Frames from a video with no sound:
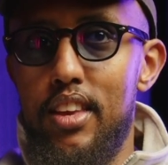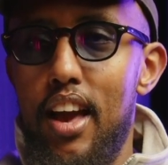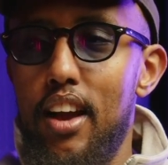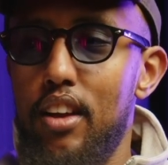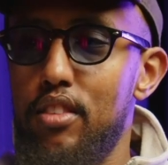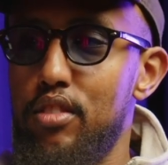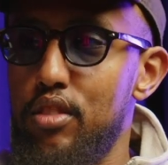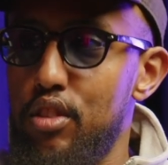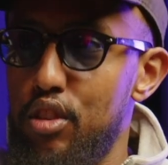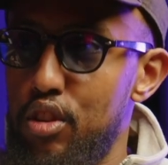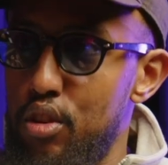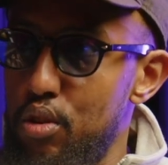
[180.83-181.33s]

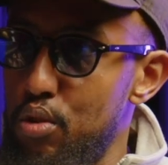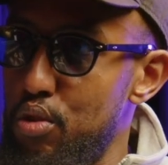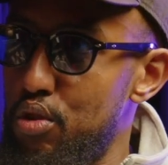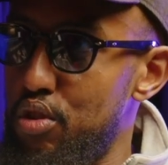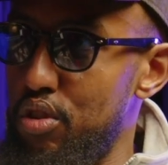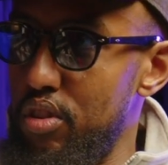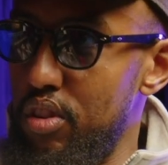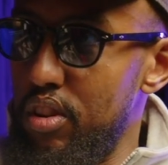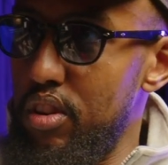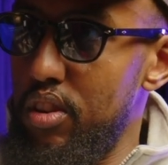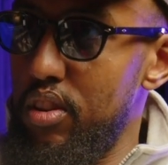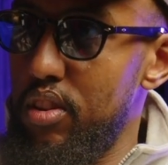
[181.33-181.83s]

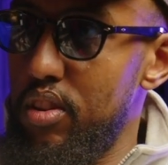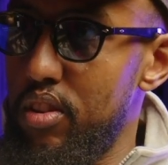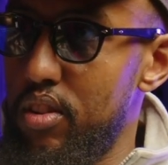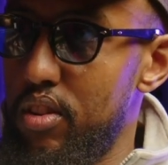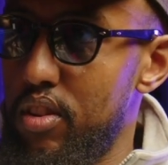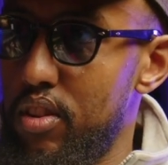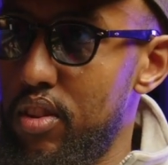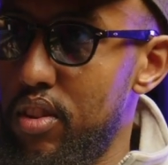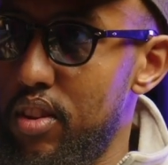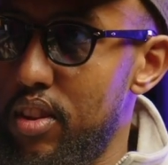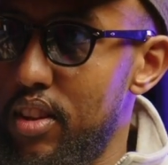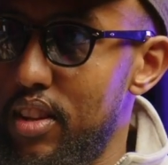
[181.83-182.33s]
execution
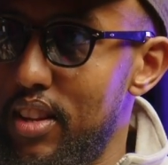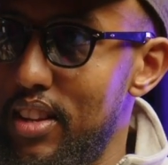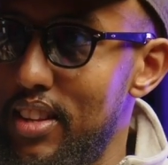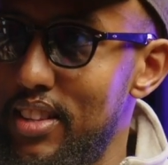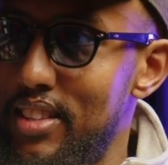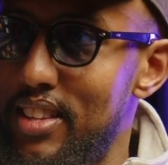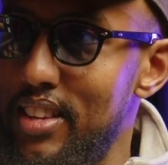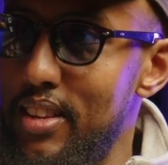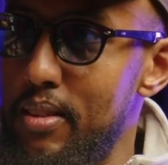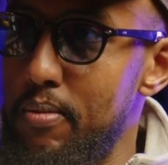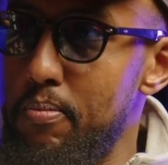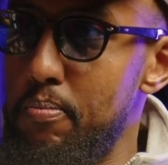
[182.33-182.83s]

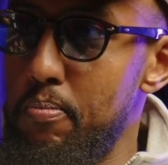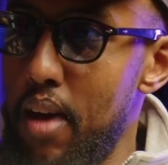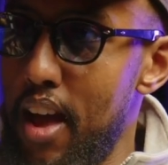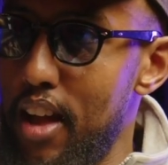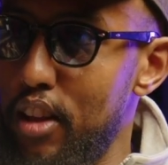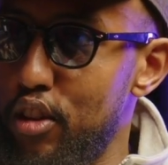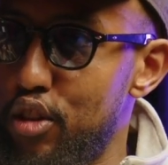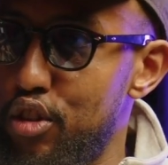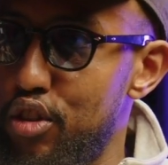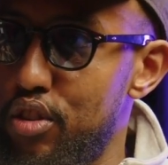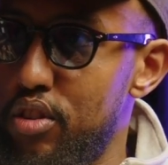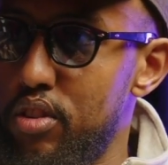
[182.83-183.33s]
didn't
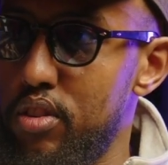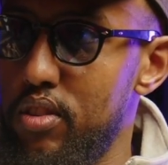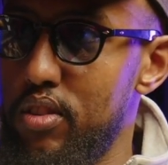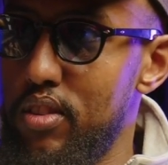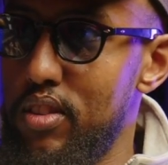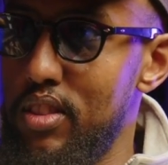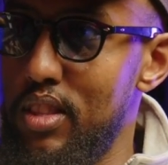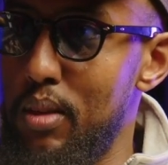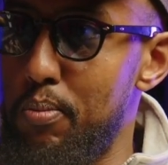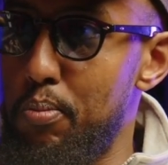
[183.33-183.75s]
match the